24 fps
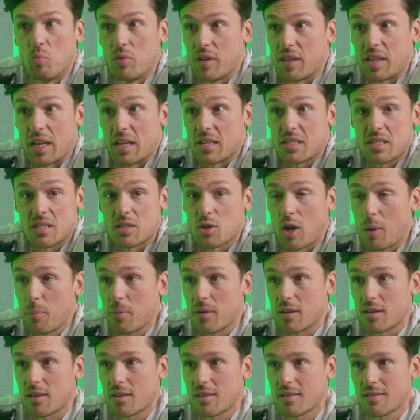That is a
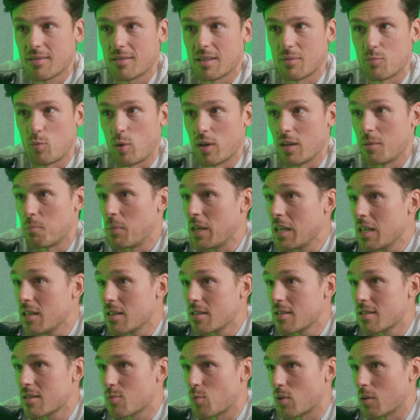topic. What it
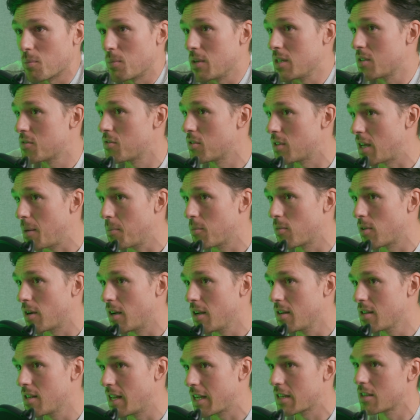means for them,
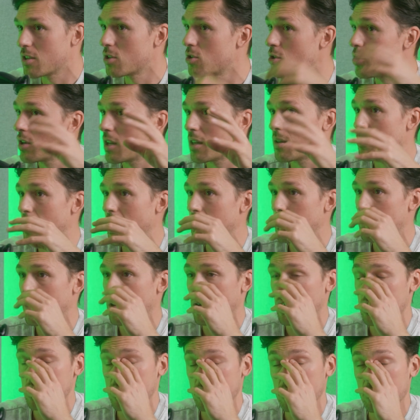right? Like the good and the bad
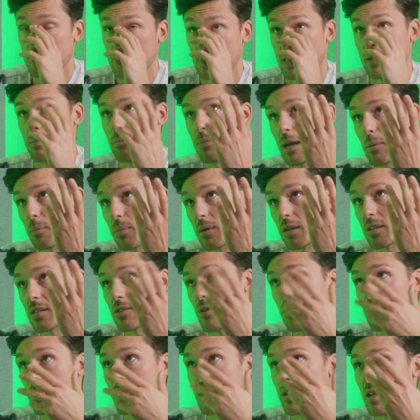parts, like bad parts
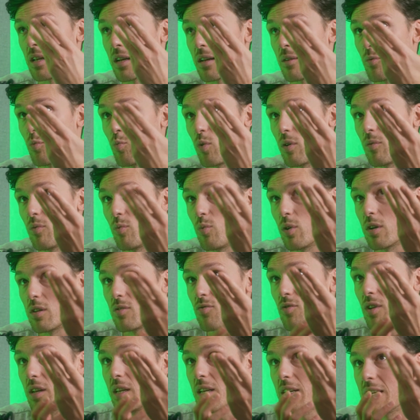not, but like what it
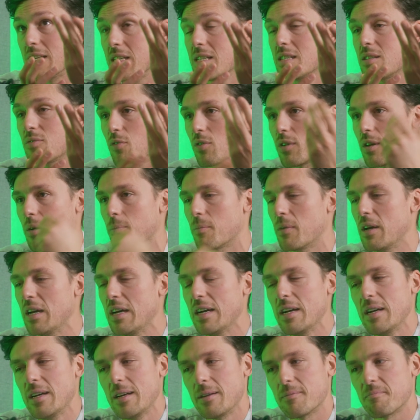really is for them.
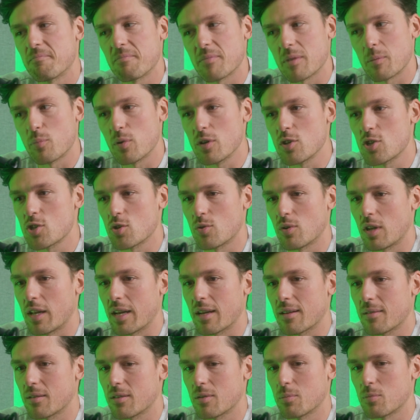I'm pretty sure
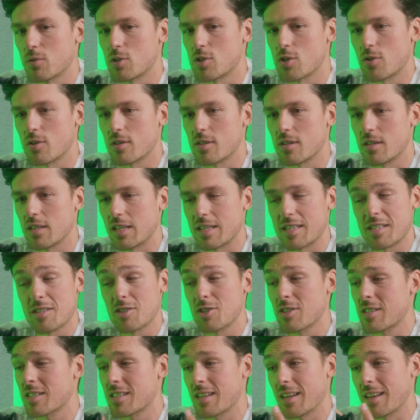like the majority, let's
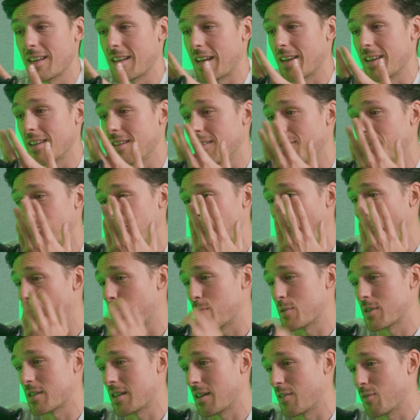just say
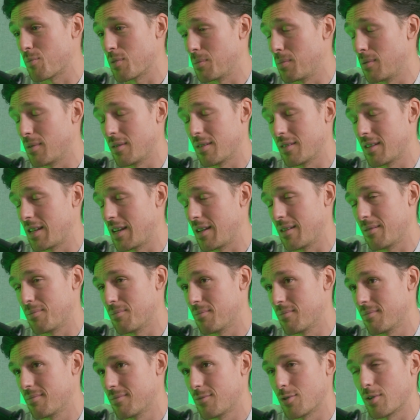95% of people, they
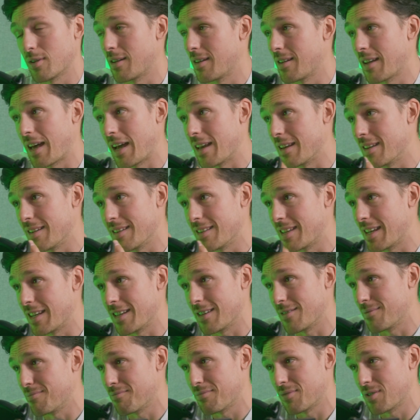
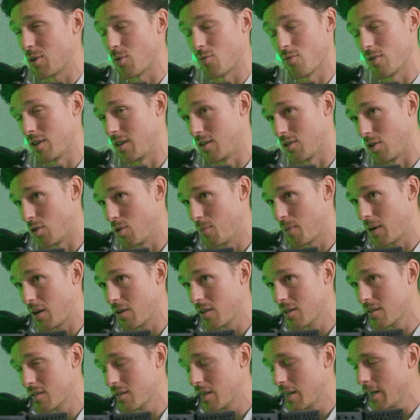don't really know about
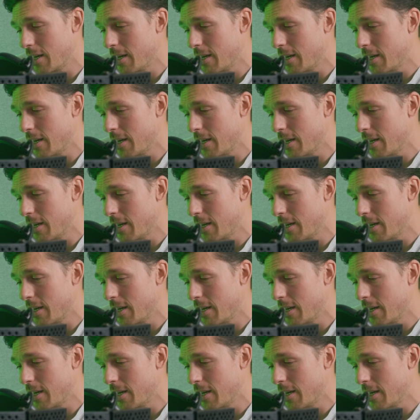it.